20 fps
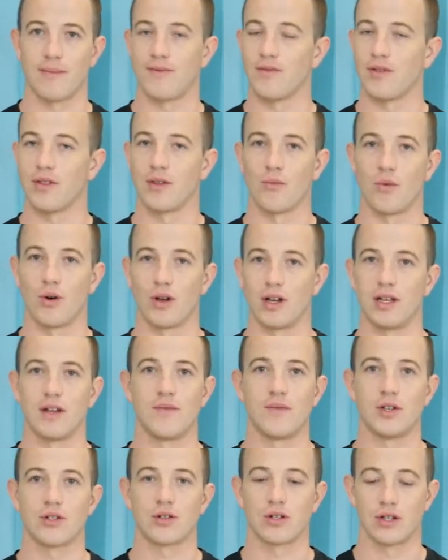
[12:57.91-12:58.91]
for the one
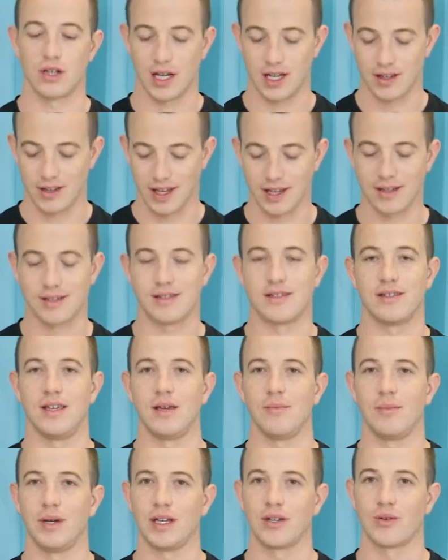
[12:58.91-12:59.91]
individual client. They can see
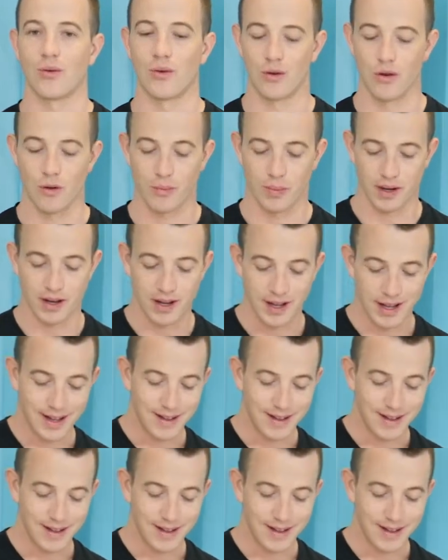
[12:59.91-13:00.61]
it being torn open.